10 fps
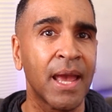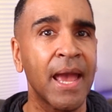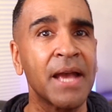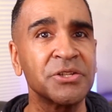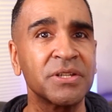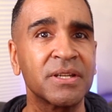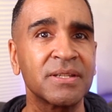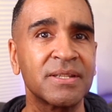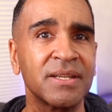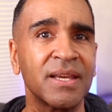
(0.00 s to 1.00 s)
As you can
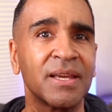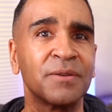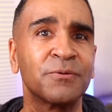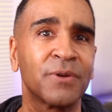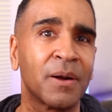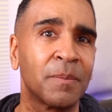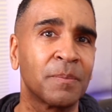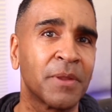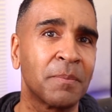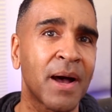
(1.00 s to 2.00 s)
see from
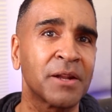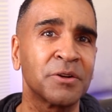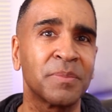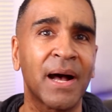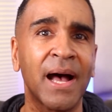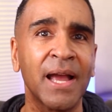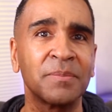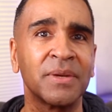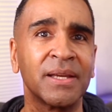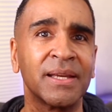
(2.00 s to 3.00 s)
the monitor
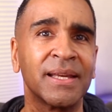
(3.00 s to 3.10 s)
behind me,